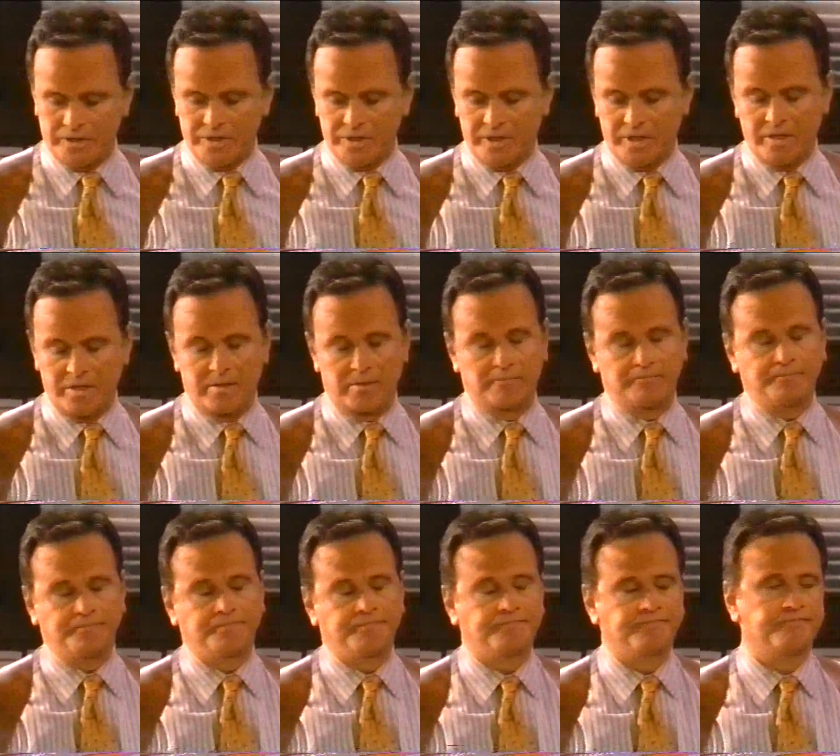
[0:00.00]
scared
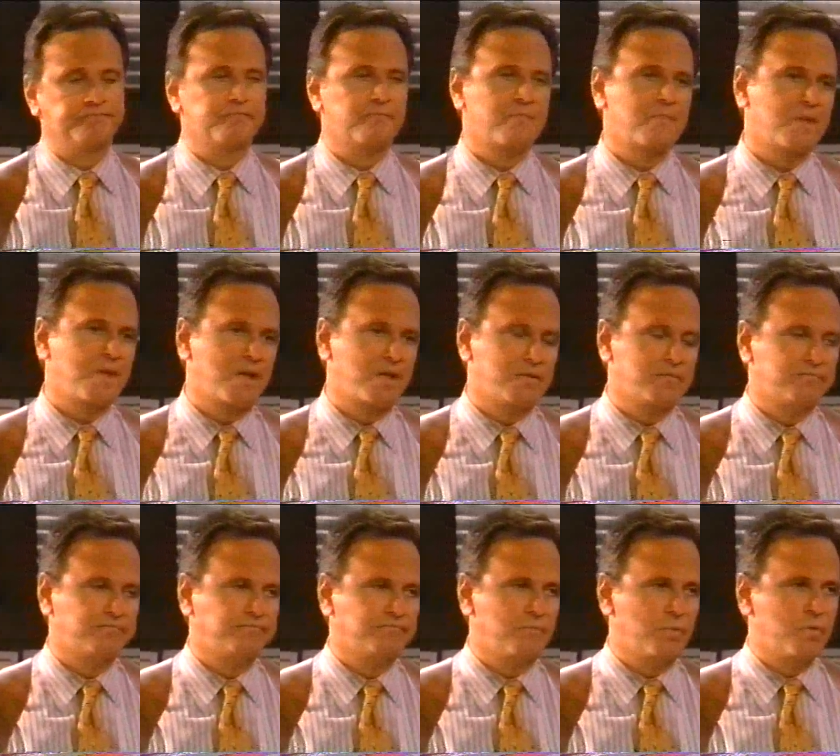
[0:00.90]

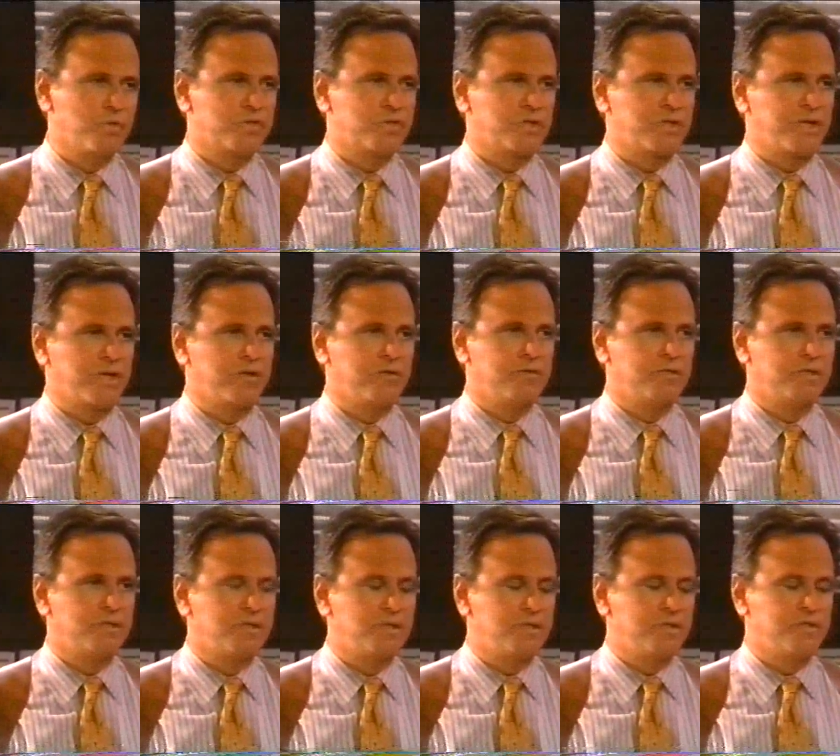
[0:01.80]
more scared
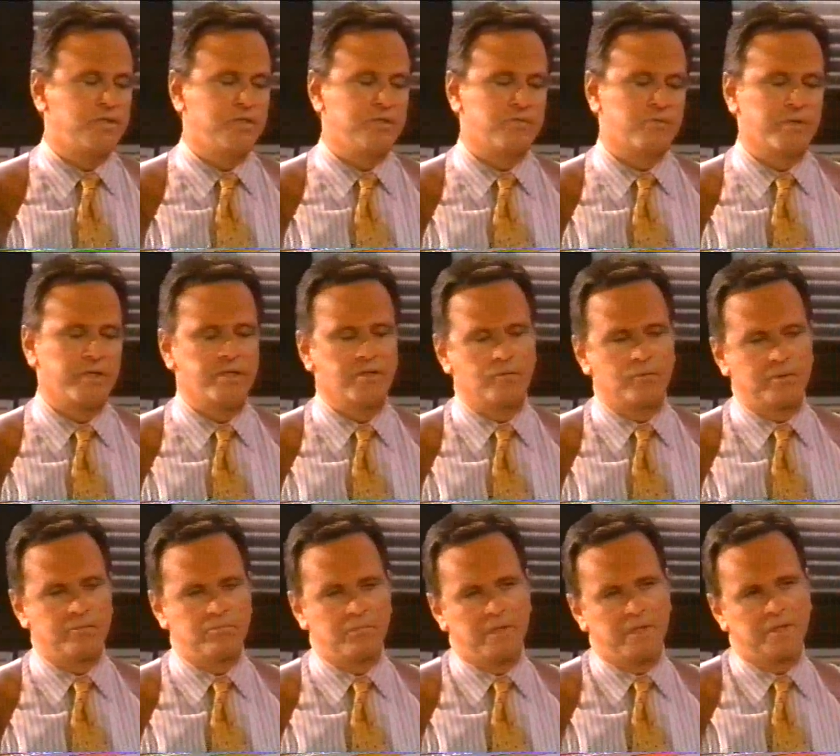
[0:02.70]
than uh, she's ready to
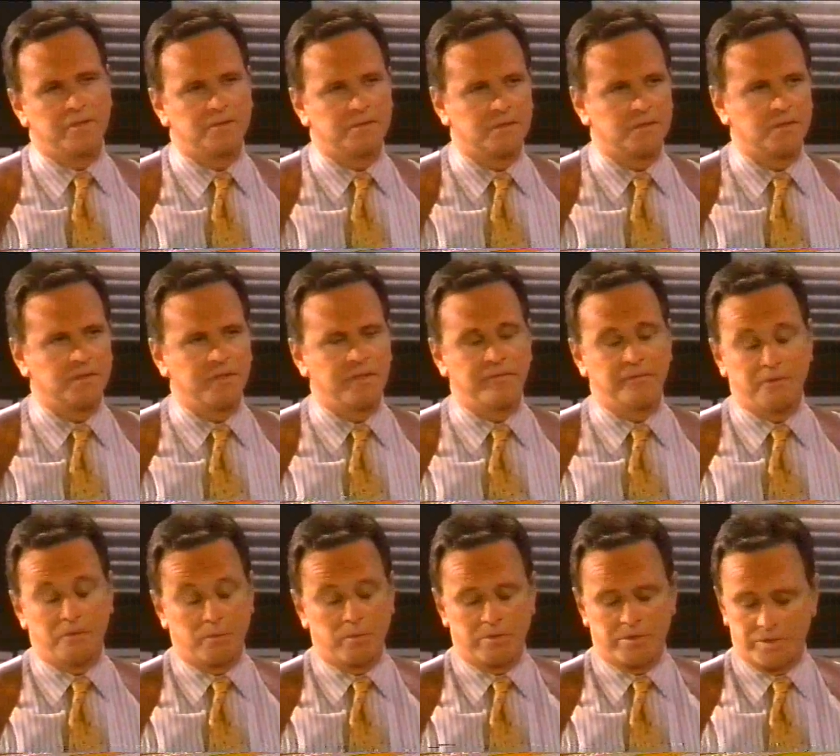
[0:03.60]
admit, uh, even
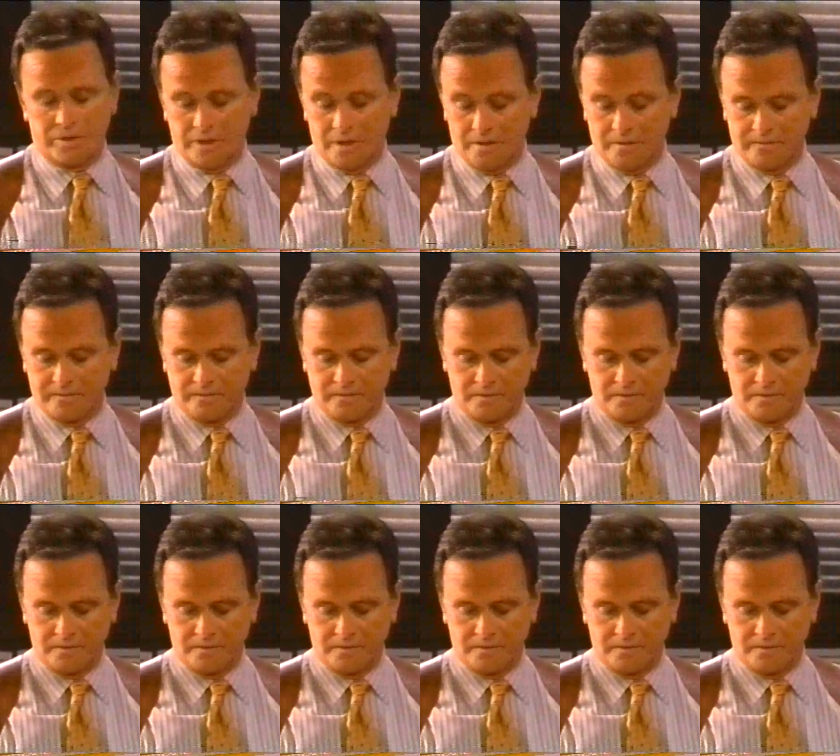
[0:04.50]
to herself.